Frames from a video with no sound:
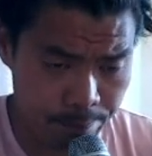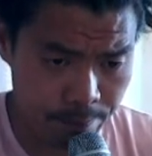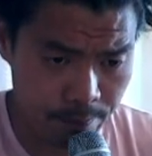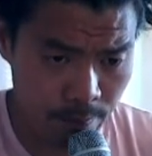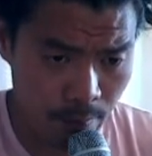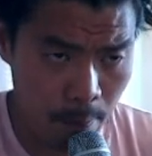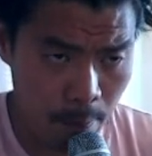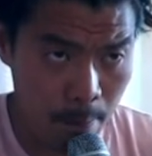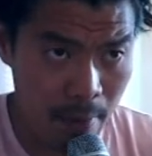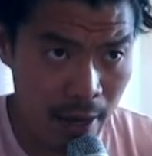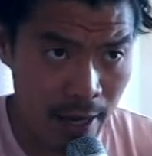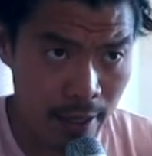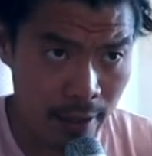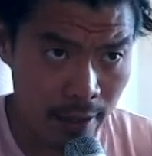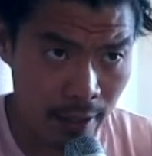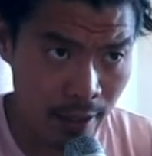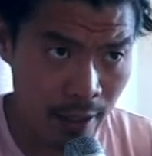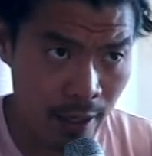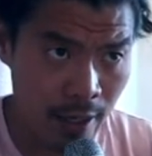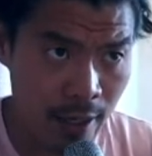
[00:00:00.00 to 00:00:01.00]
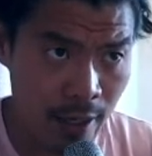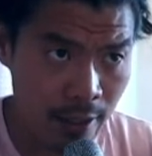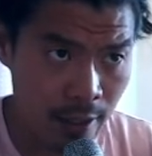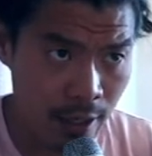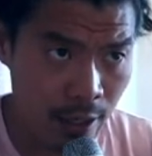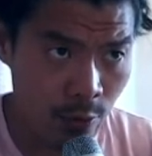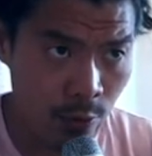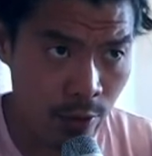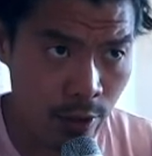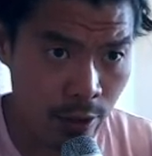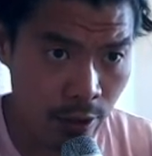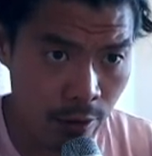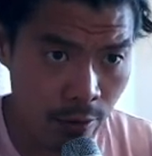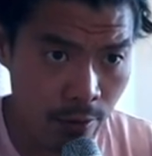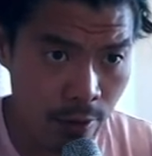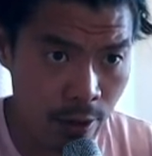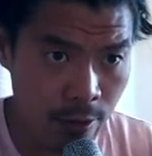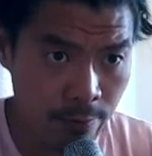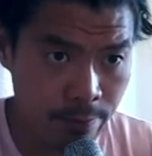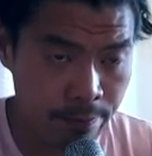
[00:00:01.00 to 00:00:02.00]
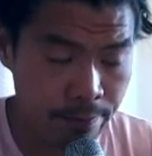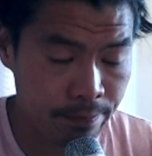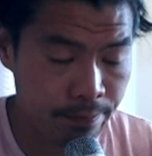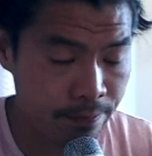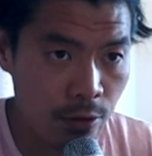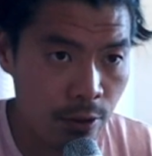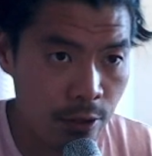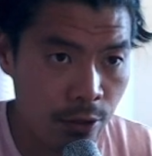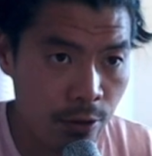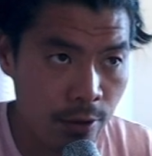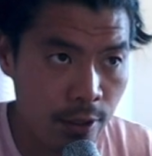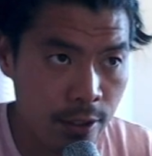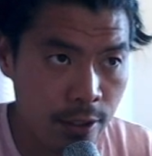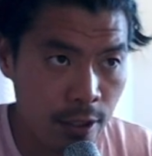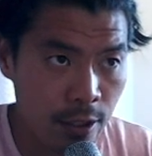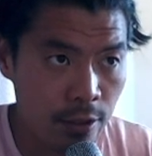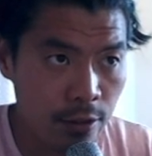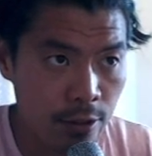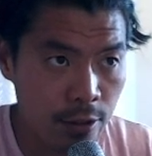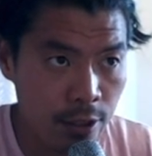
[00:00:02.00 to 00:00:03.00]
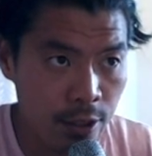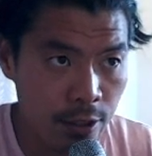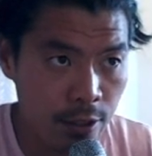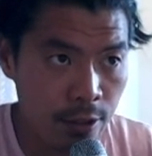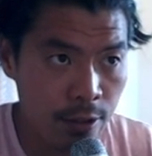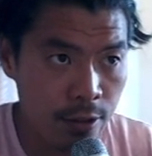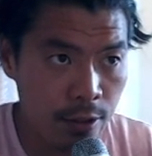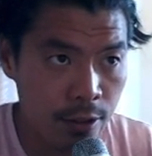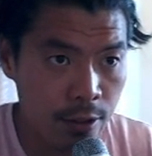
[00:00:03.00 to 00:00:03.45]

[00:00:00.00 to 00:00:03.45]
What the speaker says: made the line that I wanted to throw. Let's go ahead and take a look here.